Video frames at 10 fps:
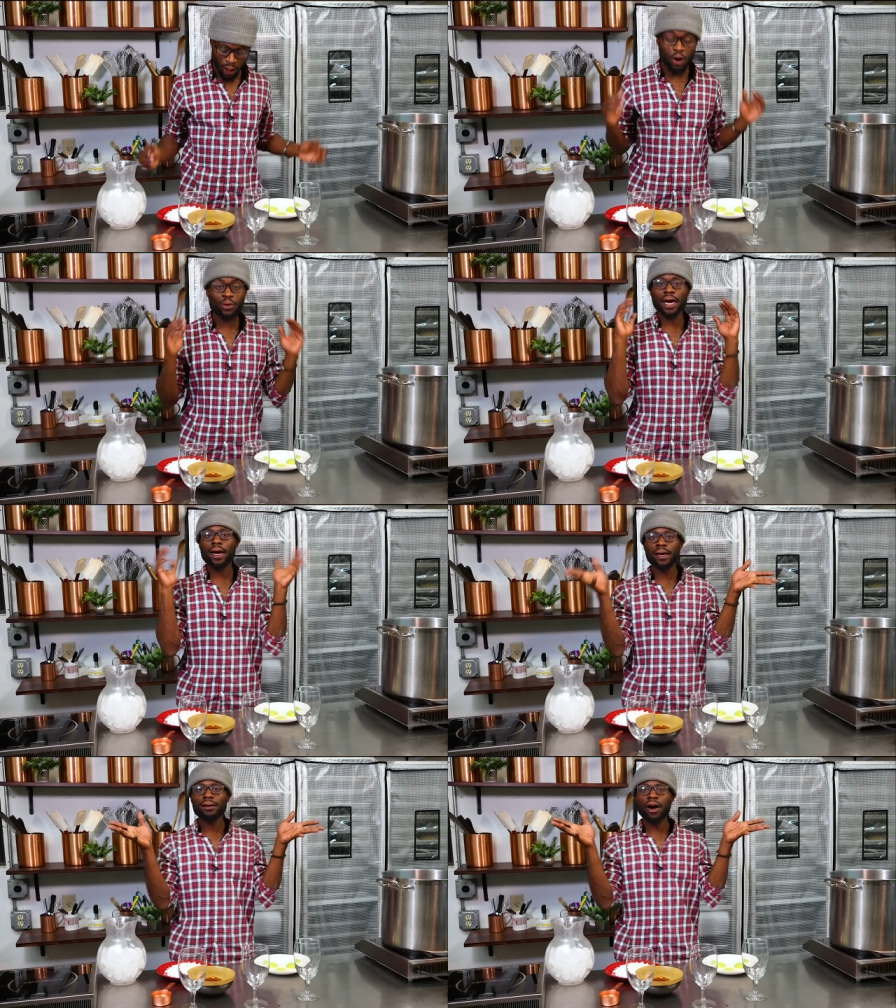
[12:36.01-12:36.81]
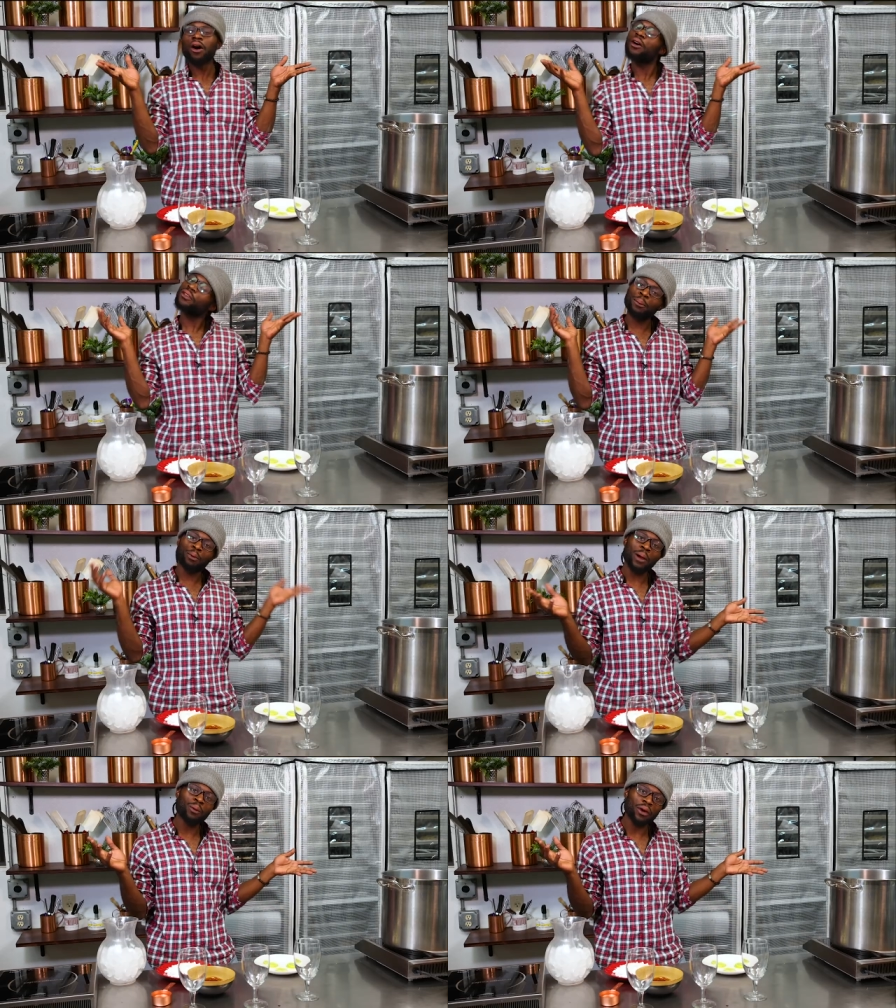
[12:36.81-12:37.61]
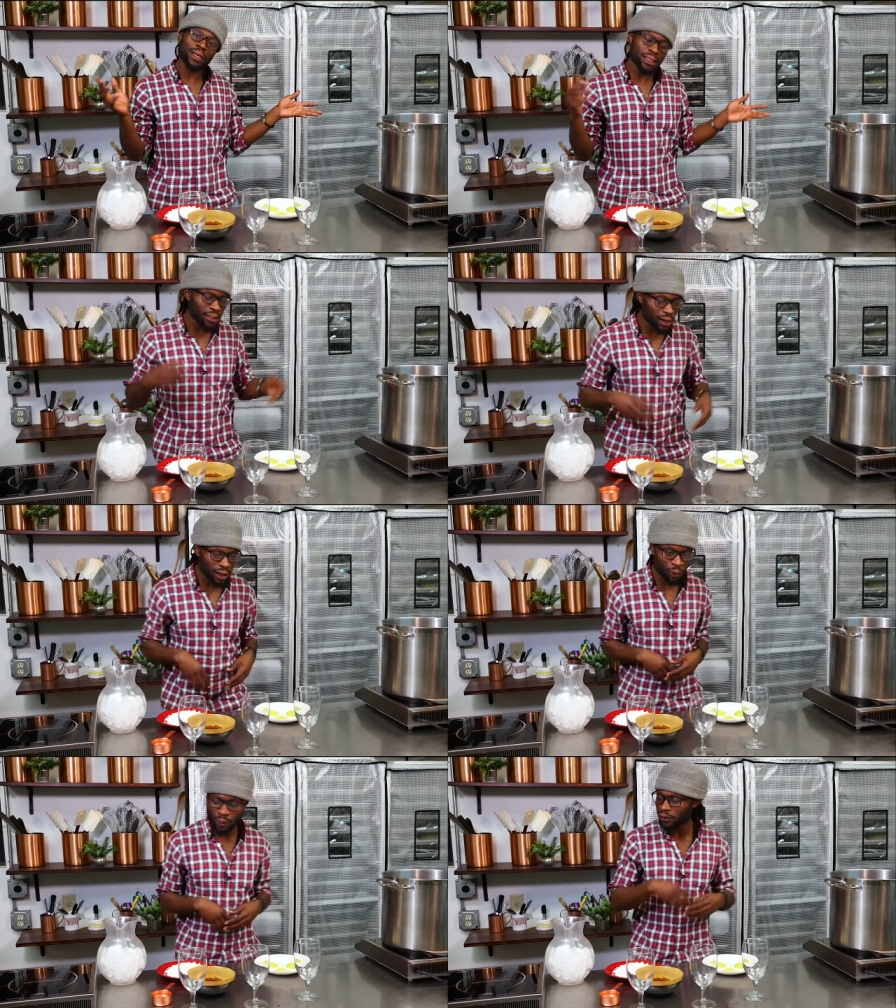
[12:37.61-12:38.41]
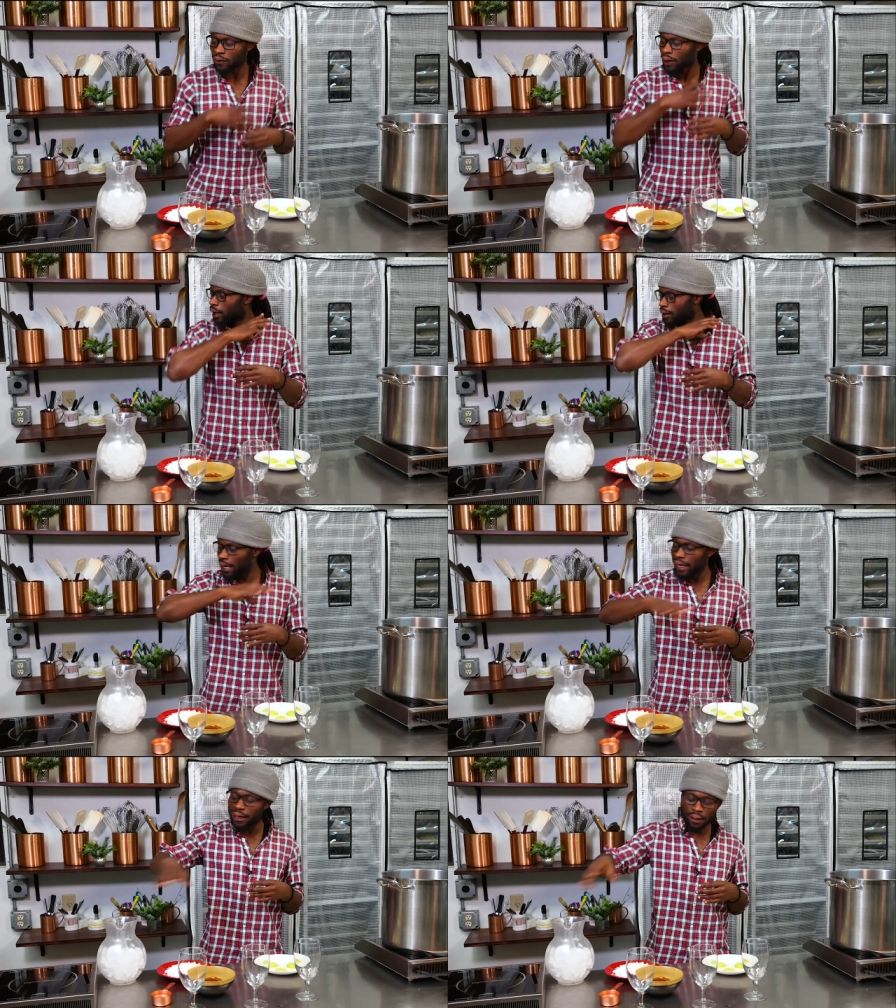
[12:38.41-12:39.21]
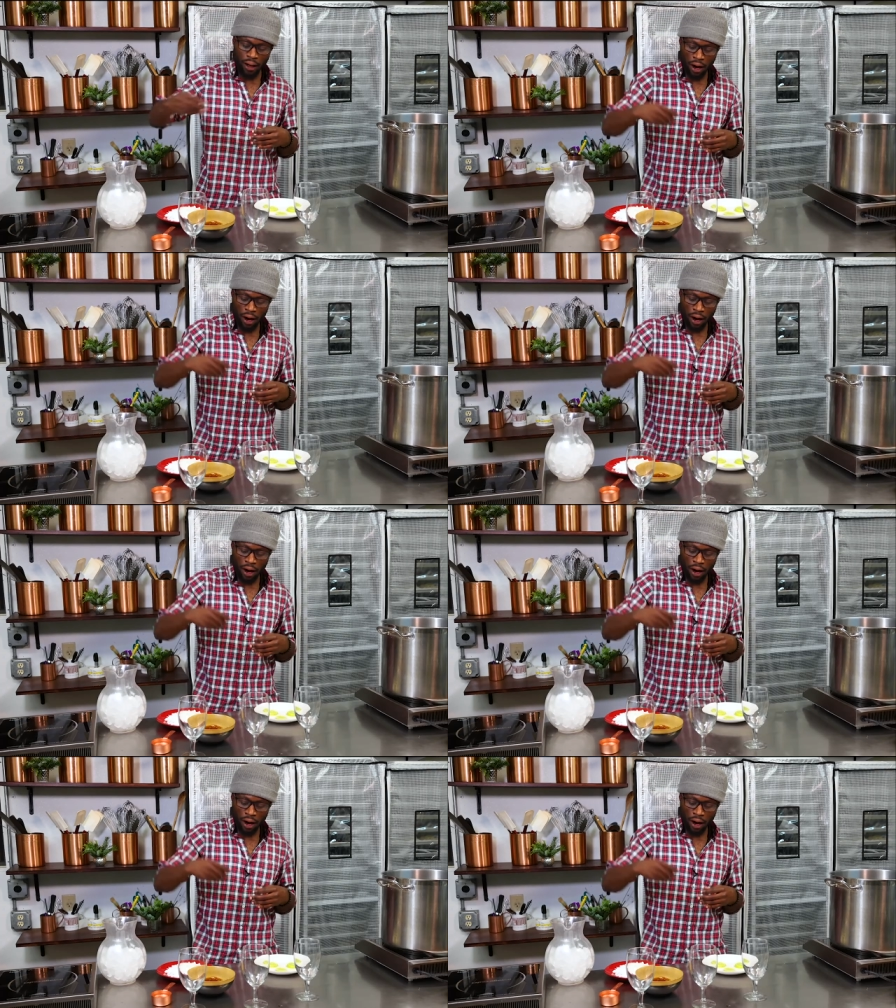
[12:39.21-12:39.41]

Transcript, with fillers: Okay, all the prep work is done. We've taken